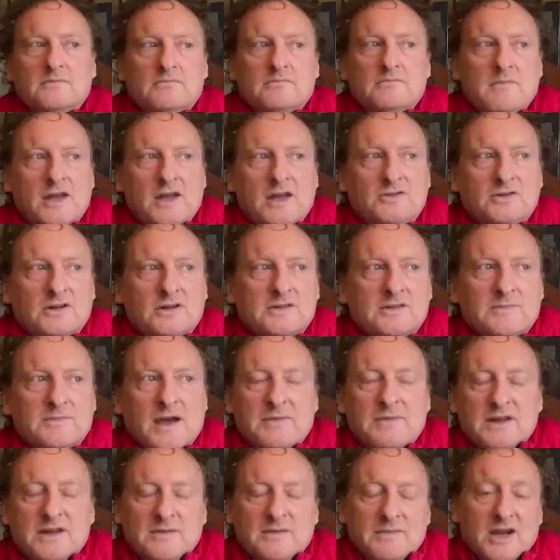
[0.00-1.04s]
metrics
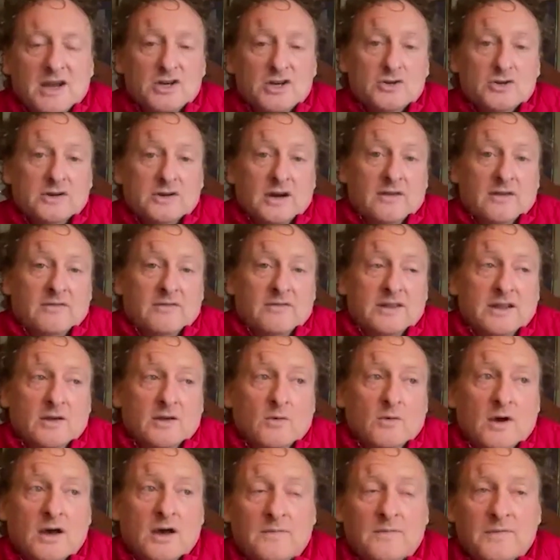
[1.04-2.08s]
might be to measure
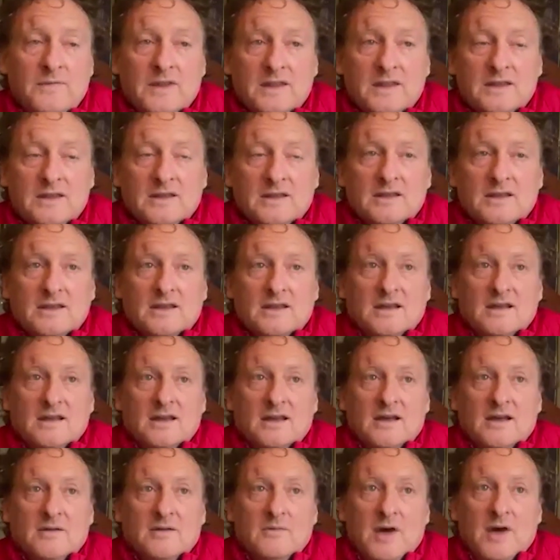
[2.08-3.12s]
everything well.
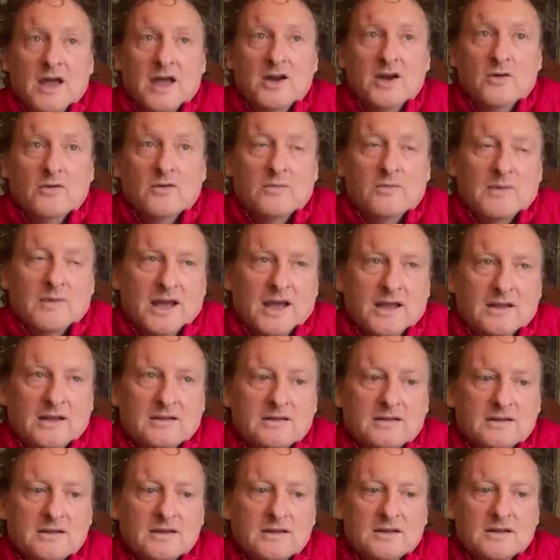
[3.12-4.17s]
I know with
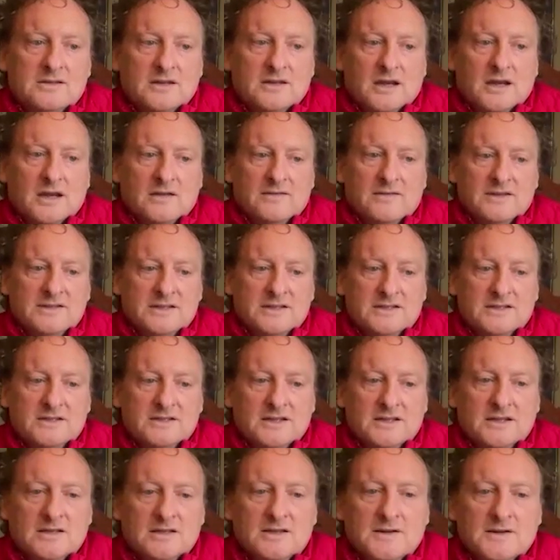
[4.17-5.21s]
my executive
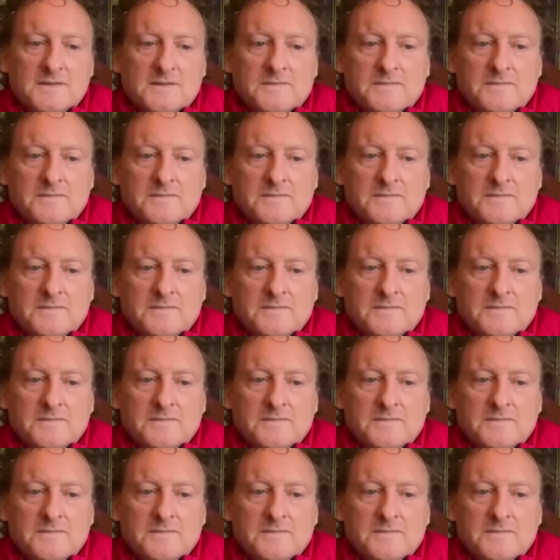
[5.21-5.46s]
assistant,